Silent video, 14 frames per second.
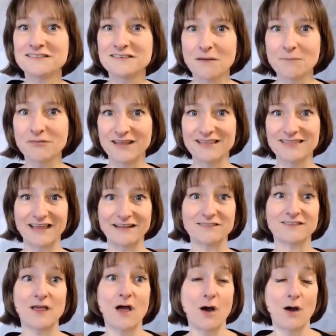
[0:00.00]
something
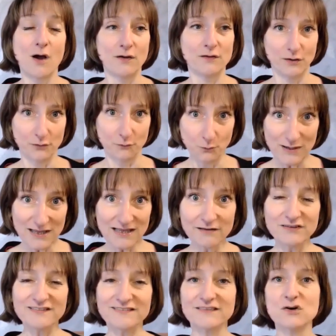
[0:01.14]
that's got a will
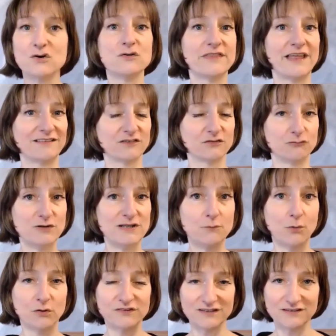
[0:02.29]
of its own that's really
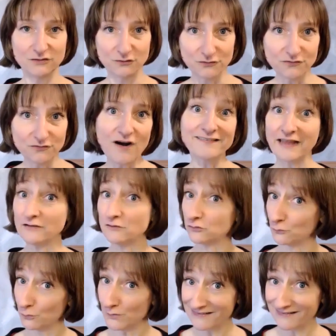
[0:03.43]
wanting to fight and
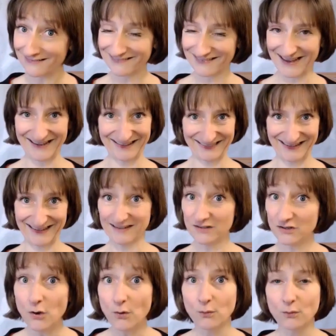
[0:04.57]
to win anything.
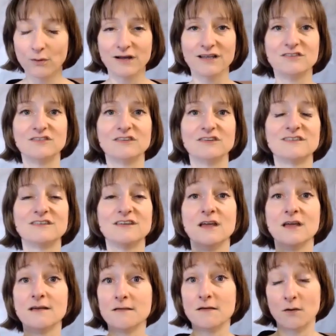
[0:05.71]
No, it's just
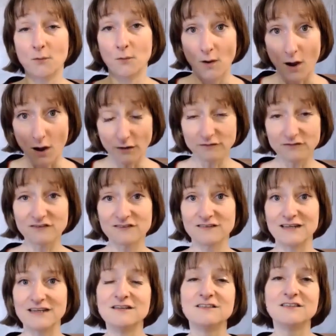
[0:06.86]
us
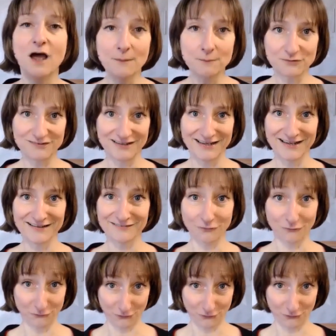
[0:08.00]
interpreting the